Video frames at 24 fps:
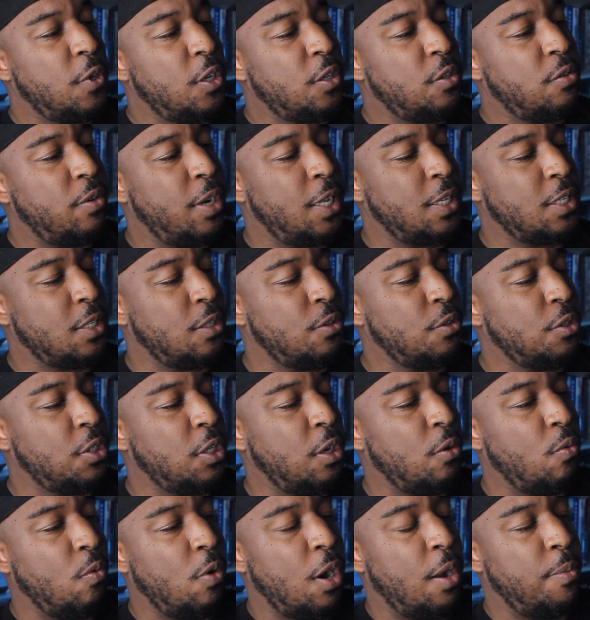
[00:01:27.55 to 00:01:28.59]

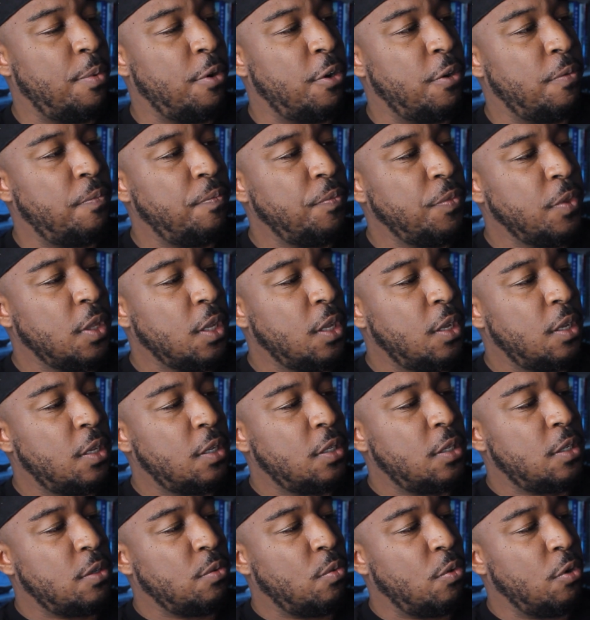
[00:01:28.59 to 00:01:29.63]
translucent rubber
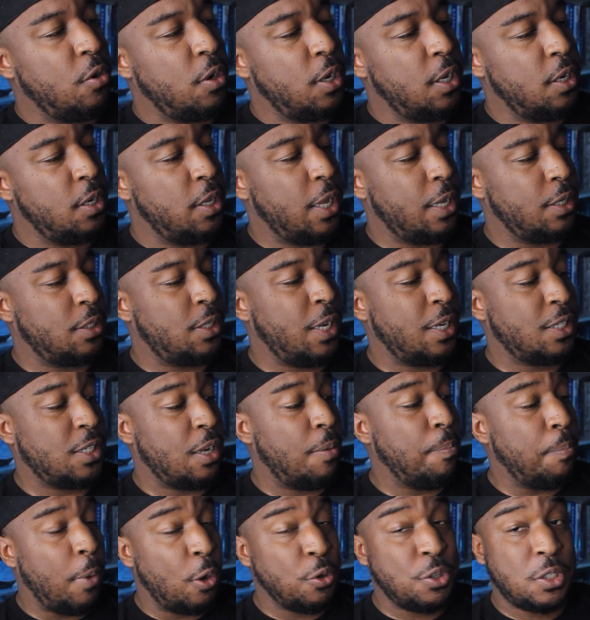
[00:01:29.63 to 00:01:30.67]
toward it that takes
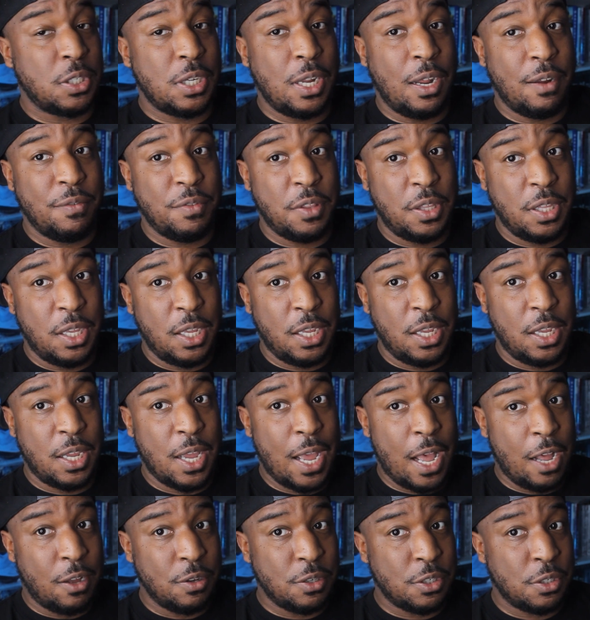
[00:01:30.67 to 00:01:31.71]
up most of the
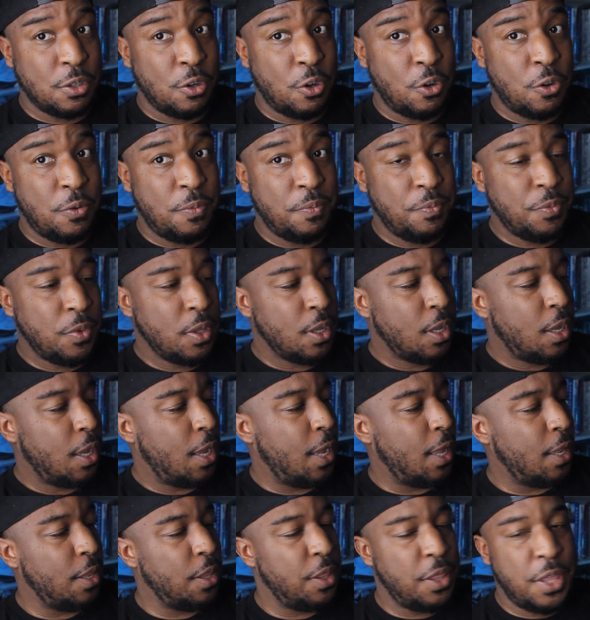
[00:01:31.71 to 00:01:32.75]
outsole.
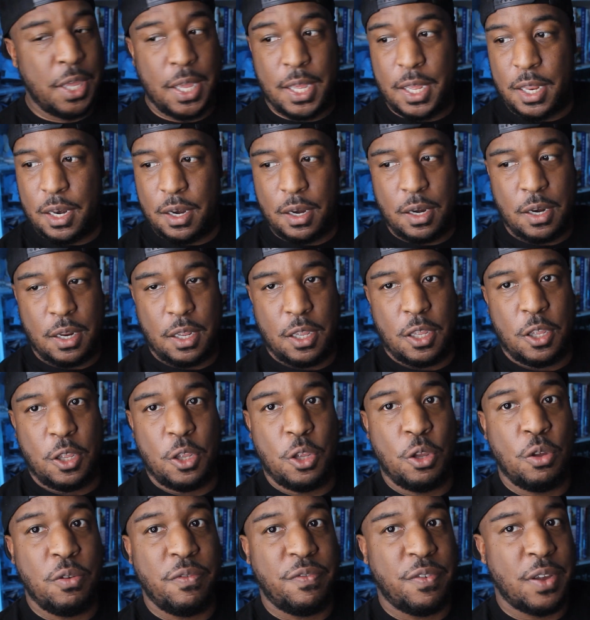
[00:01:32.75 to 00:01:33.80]
And then
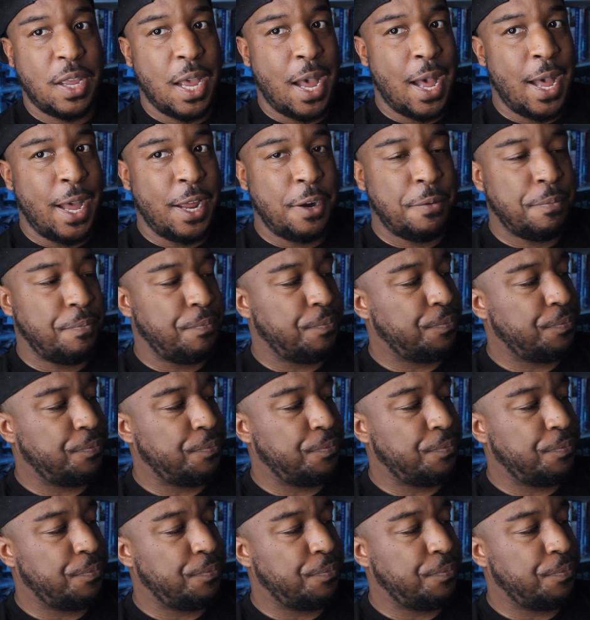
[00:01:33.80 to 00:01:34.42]
you've got